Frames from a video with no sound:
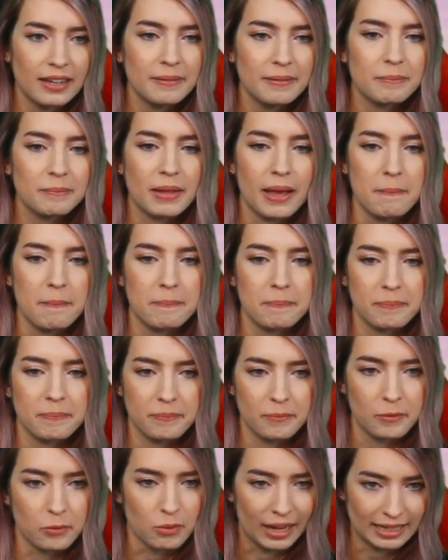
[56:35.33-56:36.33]
Yep.
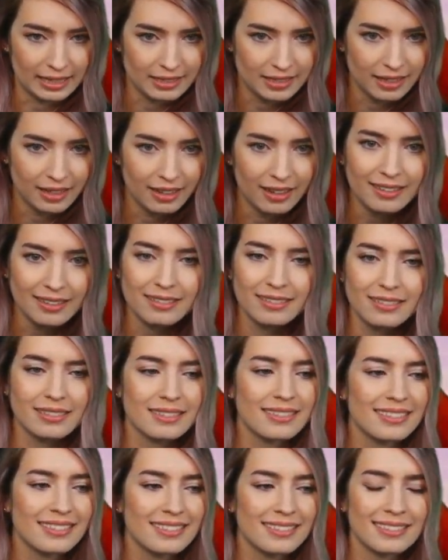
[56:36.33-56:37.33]
Ragdoll.
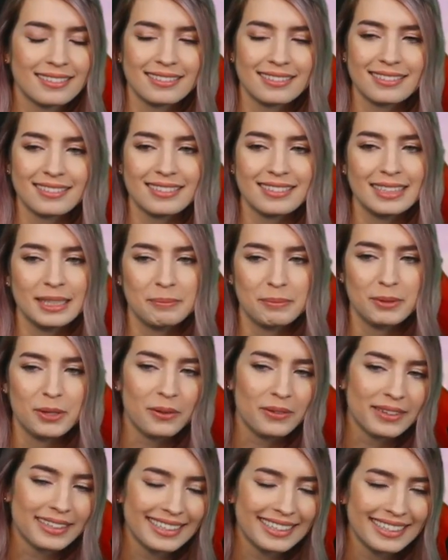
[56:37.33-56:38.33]
Keep
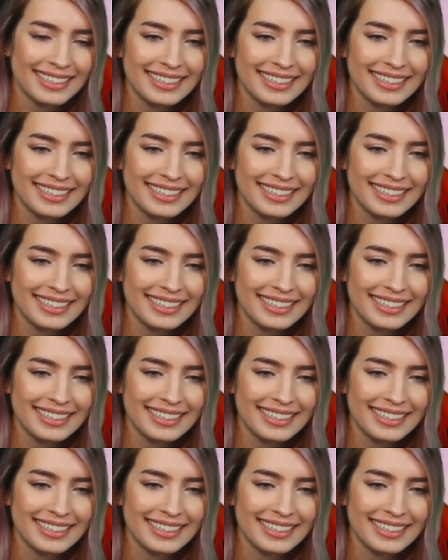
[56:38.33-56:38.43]
going.